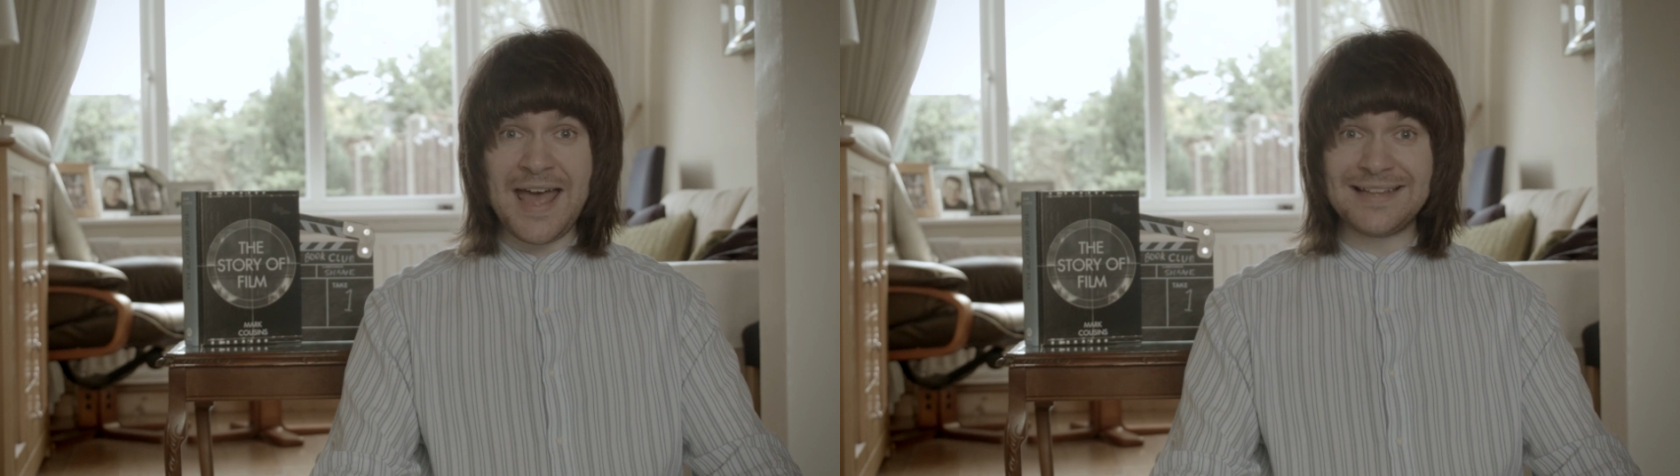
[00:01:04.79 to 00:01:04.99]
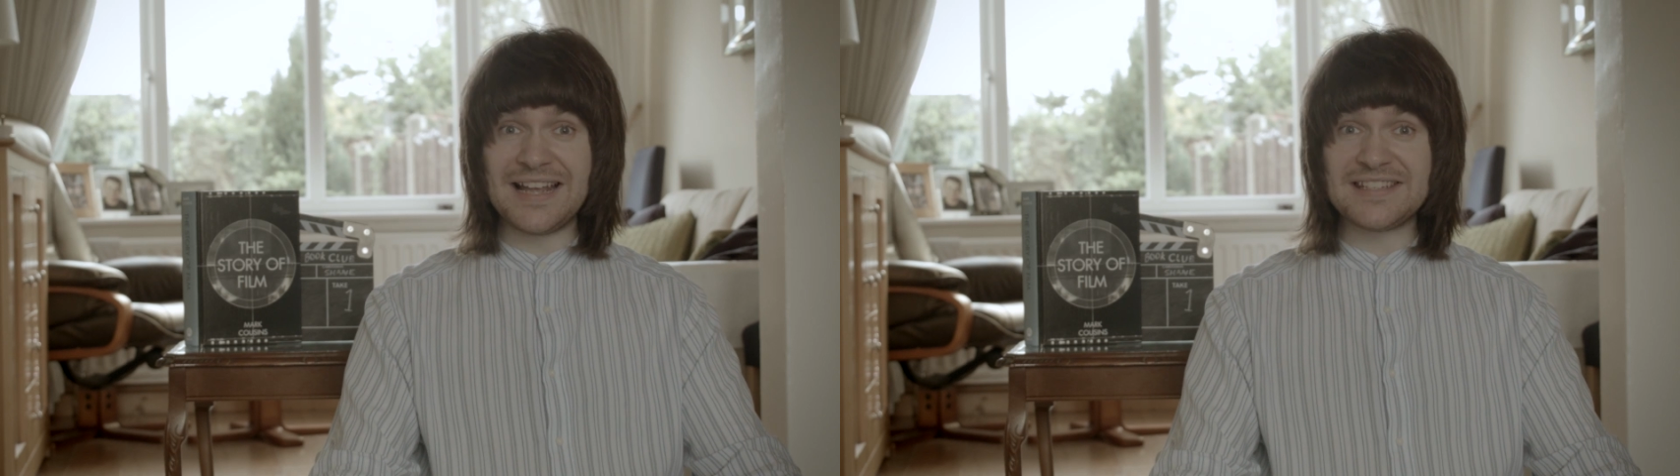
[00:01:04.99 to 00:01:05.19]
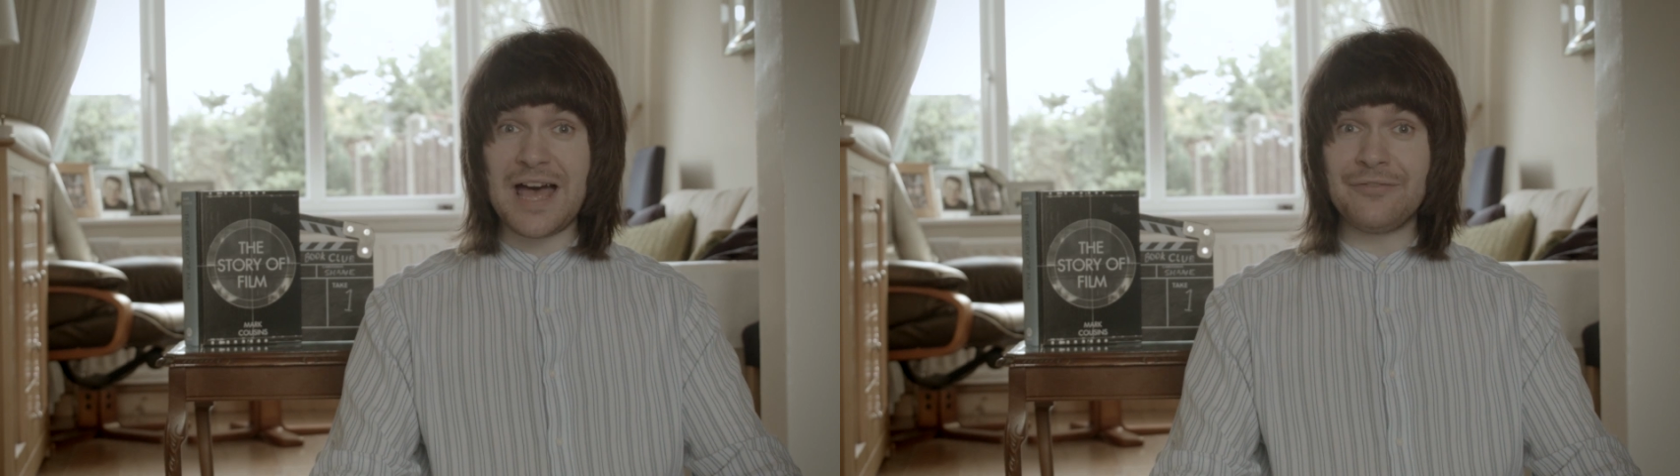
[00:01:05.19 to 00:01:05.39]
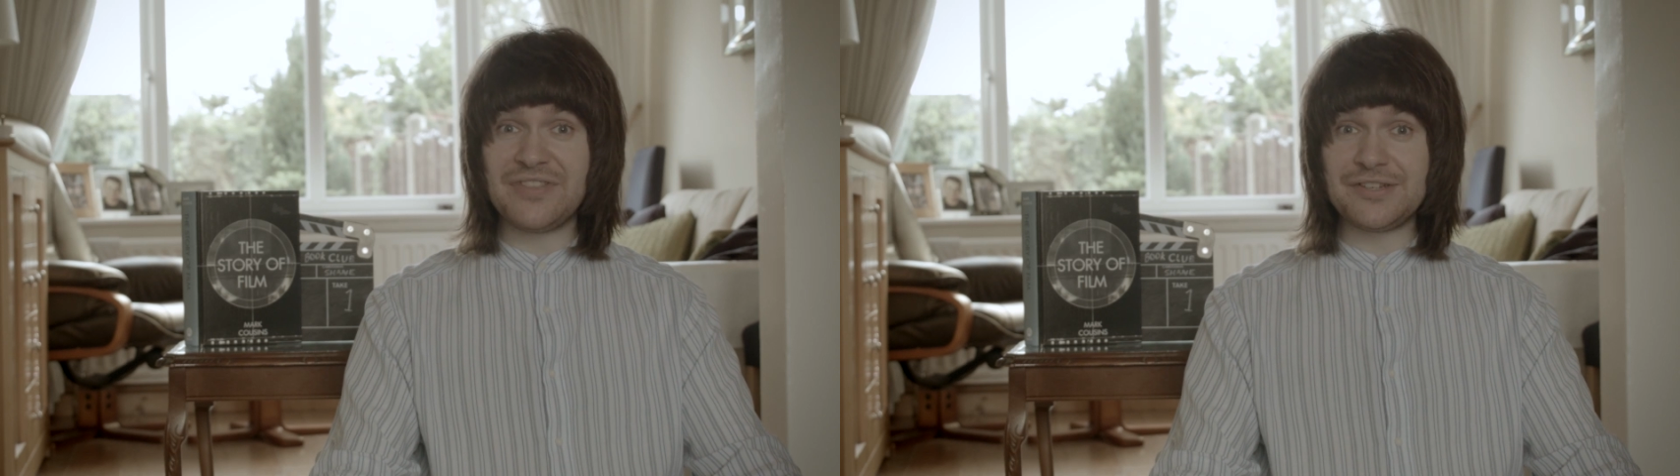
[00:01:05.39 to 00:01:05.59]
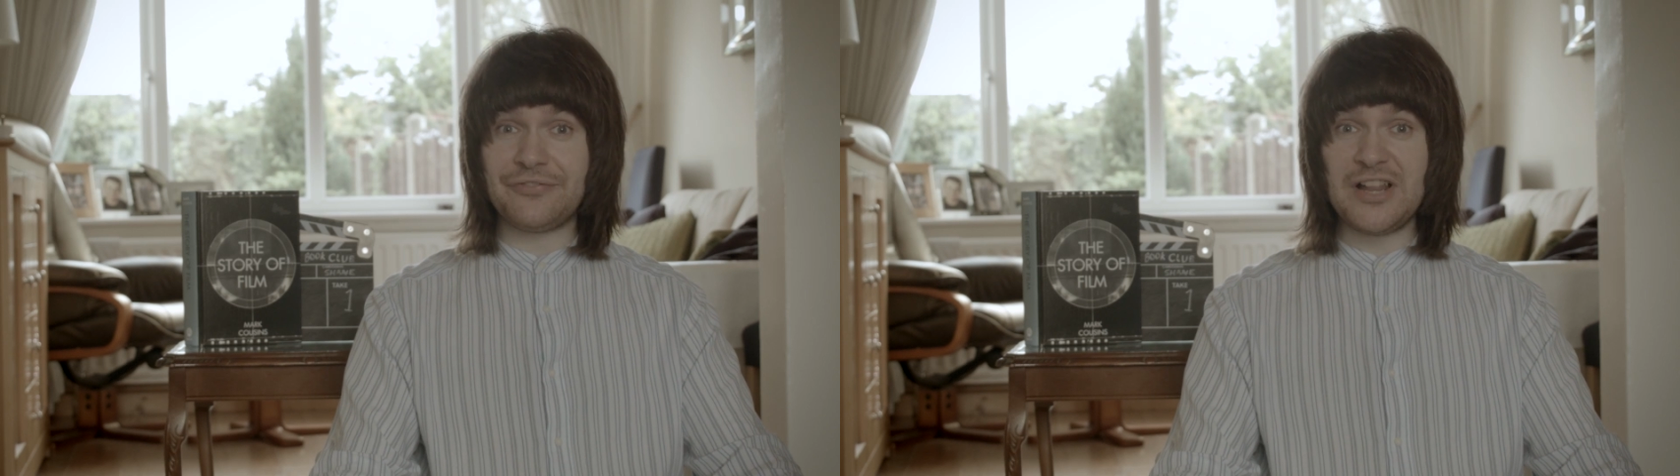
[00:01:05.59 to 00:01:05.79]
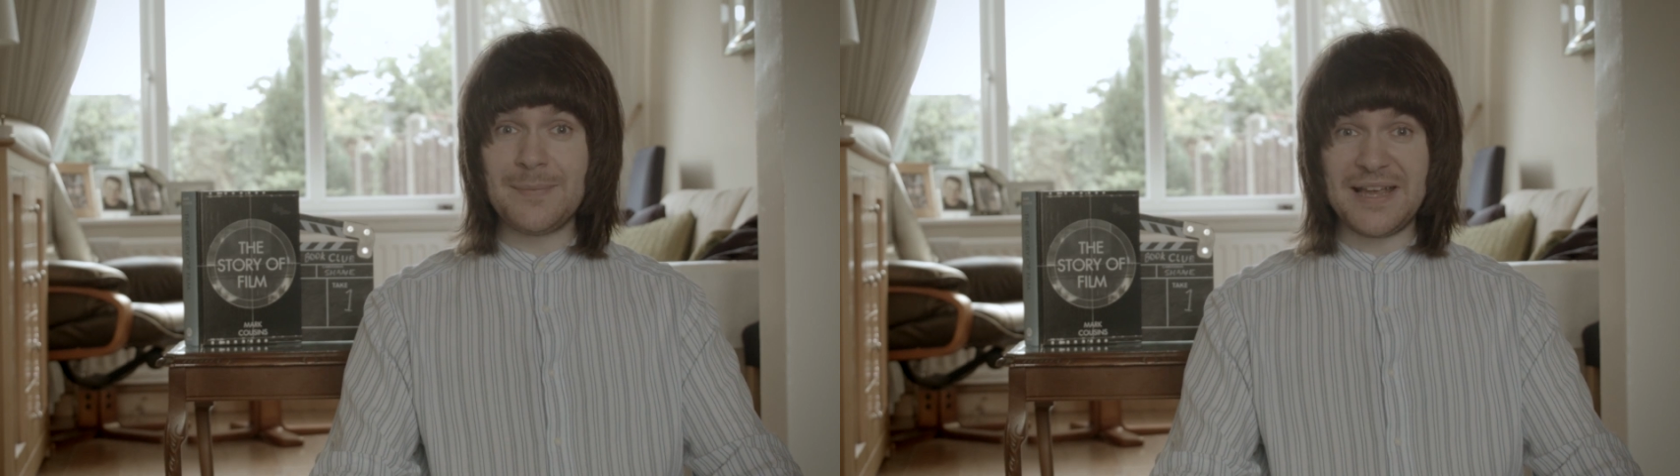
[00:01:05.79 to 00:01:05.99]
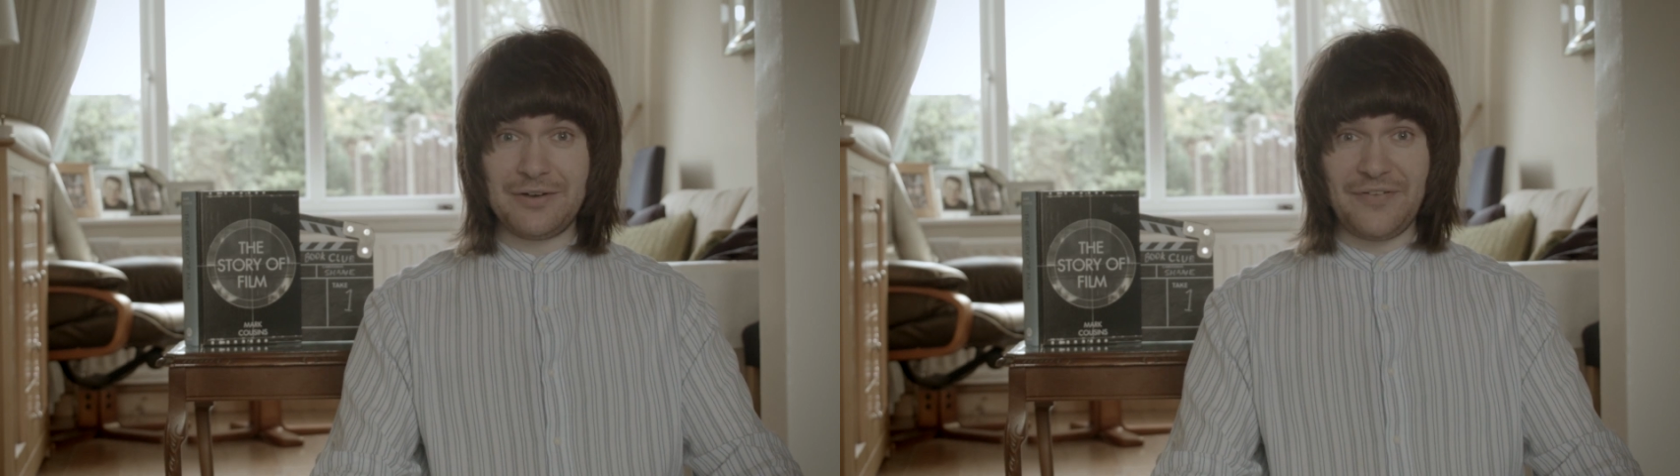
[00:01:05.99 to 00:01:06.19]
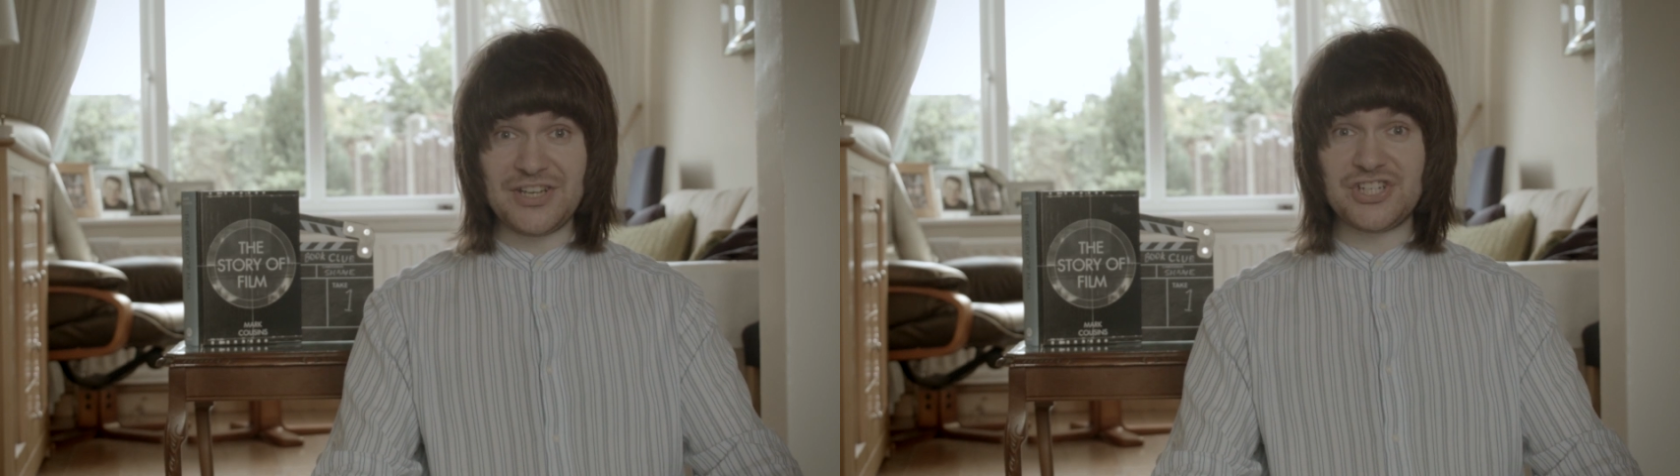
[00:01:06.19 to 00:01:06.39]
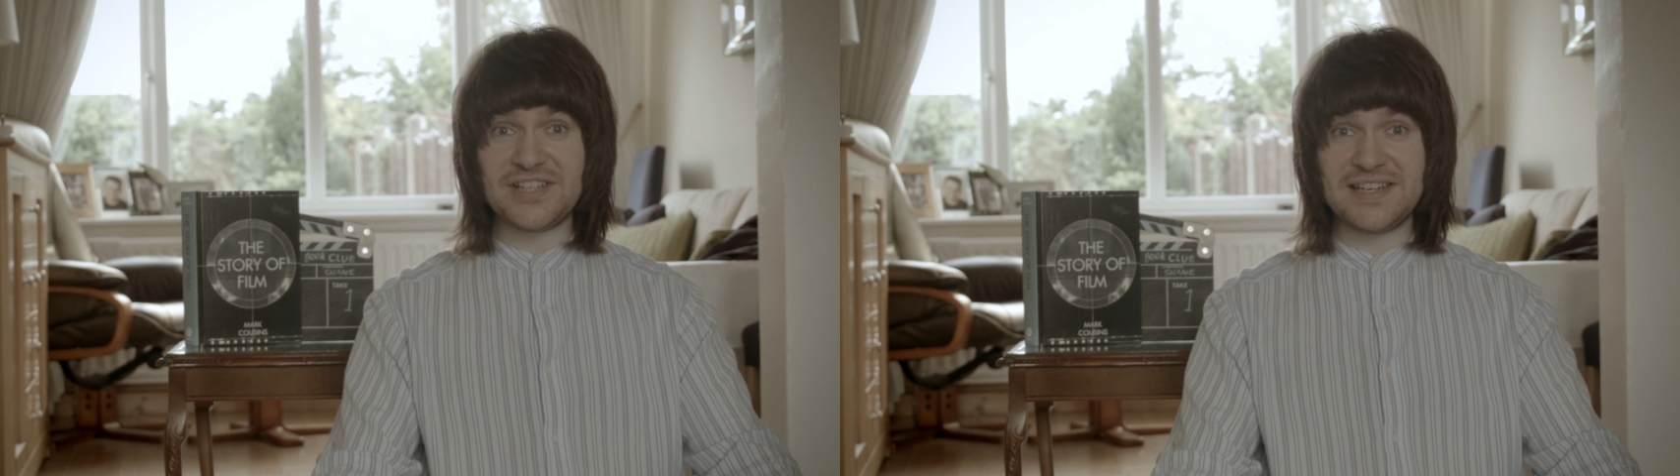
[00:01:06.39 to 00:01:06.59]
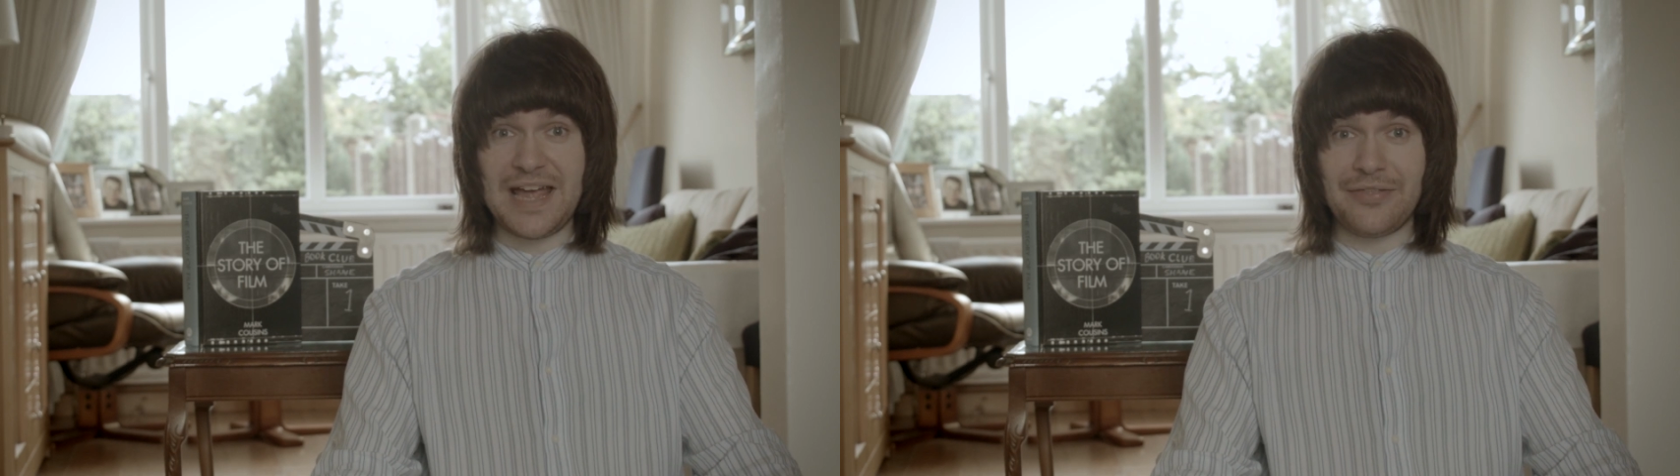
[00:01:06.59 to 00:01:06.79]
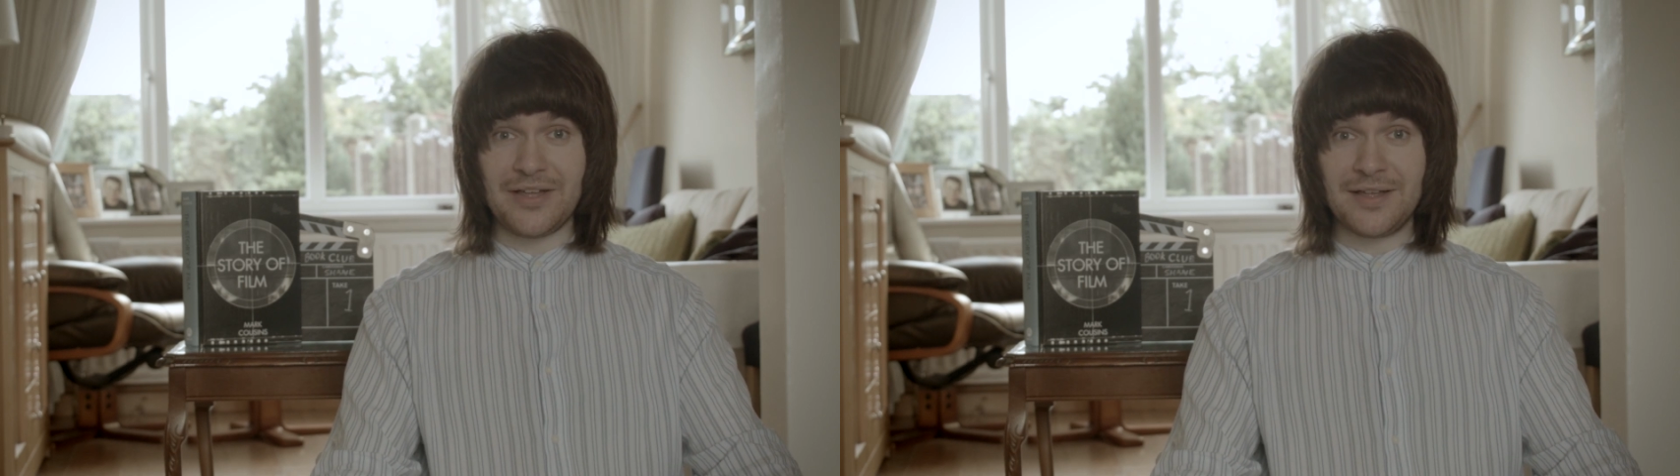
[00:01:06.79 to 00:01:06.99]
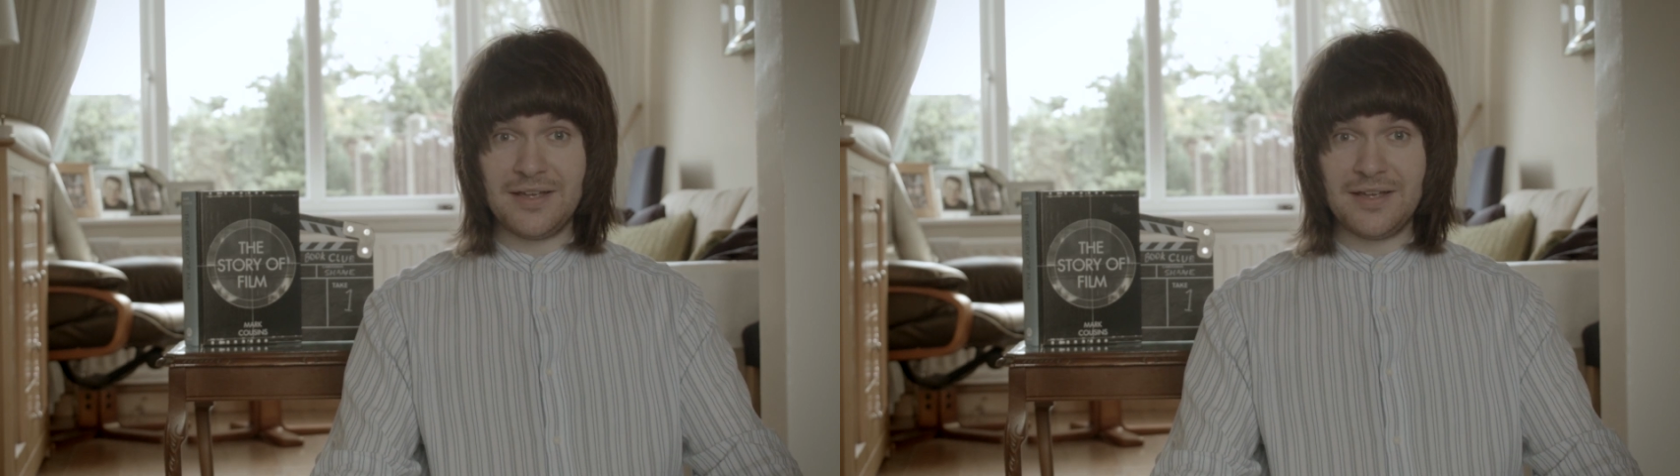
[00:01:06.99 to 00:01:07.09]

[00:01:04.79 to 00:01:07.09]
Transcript: and let's have this filmic adventure together.